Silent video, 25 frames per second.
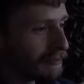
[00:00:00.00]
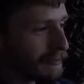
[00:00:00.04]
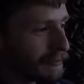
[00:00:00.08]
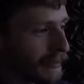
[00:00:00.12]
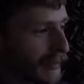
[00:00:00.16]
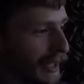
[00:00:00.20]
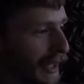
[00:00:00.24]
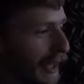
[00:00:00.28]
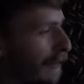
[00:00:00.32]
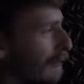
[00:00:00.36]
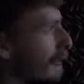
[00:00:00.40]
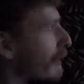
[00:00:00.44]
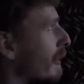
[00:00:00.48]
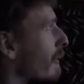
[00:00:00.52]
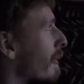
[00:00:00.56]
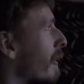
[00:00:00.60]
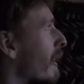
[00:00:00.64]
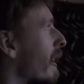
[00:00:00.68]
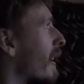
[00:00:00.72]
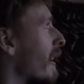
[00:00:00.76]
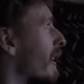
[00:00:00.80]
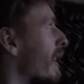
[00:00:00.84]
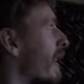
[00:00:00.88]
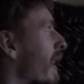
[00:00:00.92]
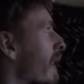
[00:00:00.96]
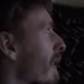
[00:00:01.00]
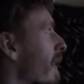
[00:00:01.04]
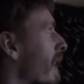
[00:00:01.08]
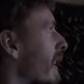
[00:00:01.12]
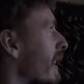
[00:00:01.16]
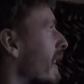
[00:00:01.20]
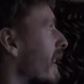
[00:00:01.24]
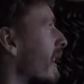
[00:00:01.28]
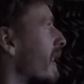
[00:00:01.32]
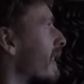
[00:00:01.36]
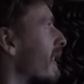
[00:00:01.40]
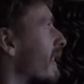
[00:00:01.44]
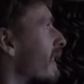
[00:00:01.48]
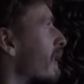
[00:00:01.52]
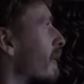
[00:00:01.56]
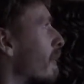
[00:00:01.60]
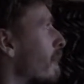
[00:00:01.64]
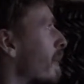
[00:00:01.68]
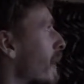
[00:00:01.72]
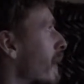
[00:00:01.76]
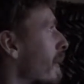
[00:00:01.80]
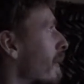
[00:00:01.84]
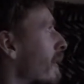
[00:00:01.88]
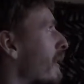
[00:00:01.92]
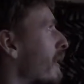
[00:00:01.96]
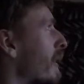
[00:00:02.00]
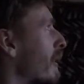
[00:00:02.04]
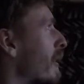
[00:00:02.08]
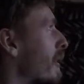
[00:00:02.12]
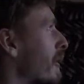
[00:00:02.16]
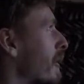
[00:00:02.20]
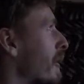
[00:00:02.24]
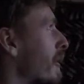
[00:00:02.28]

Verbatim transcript: after a while now I kind of probably know you